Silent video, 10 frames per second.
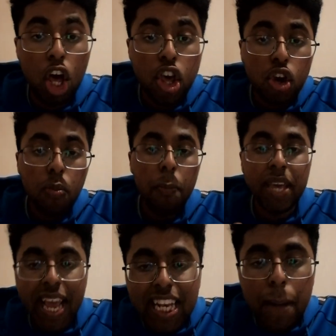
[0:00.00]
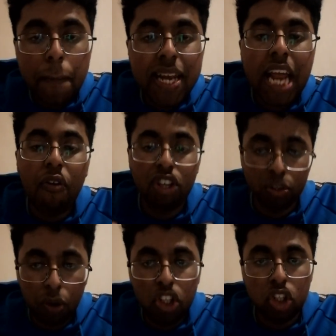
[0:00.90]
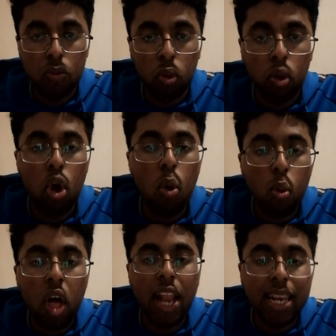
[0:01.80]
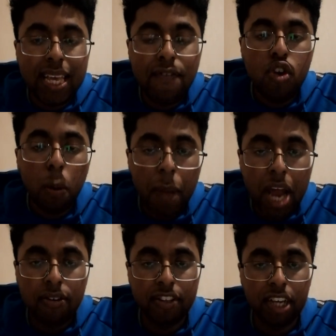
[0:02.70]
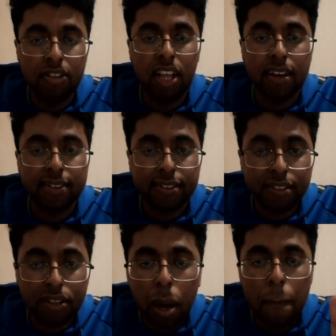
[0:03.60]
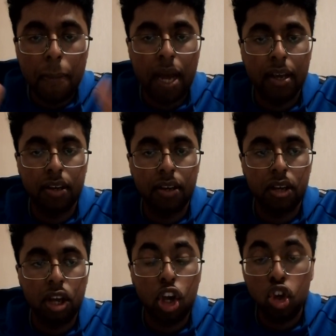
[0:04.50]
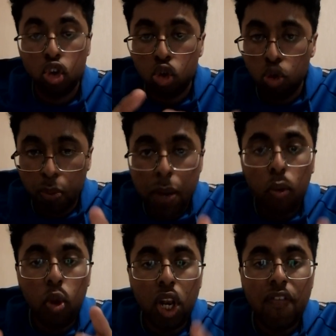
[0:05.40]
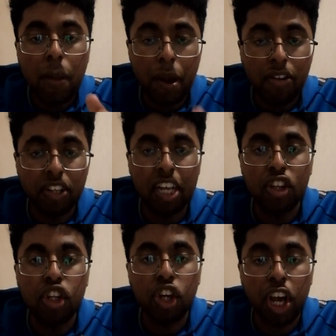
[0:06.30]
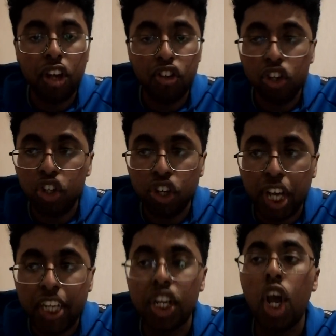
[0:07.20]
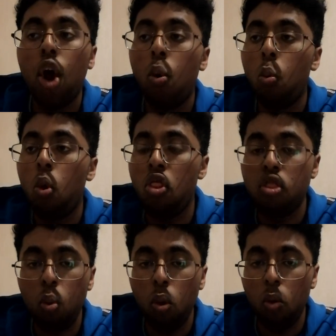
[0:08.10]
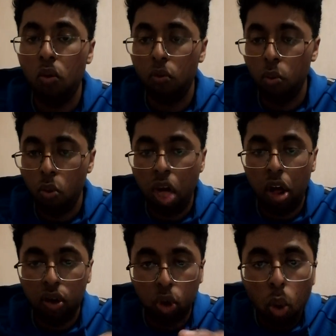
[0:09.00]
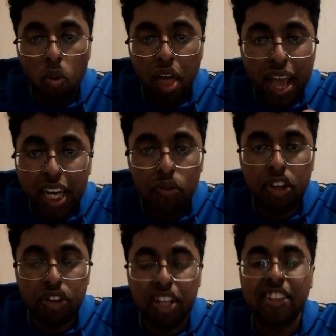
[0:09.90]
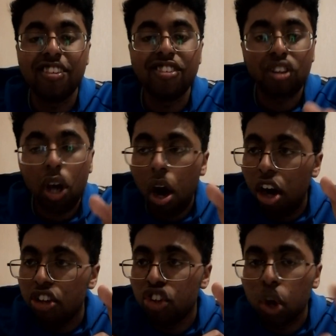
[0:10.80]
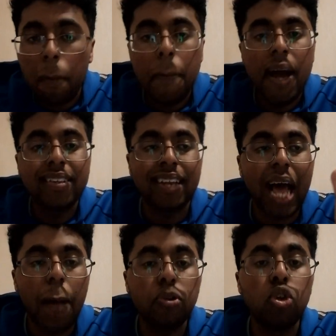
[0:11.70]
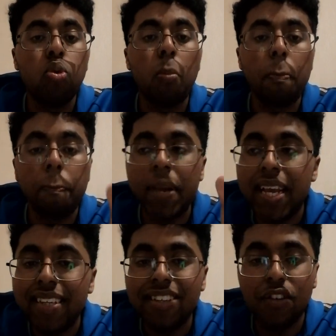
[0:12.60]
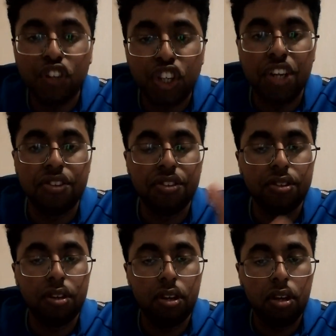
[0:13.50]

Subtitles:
You could be independent and responsible without leaving your parents' house like a scumbag. The people who leave their parents' house at such an age without any reason are scumbags and absolute pieces of shit.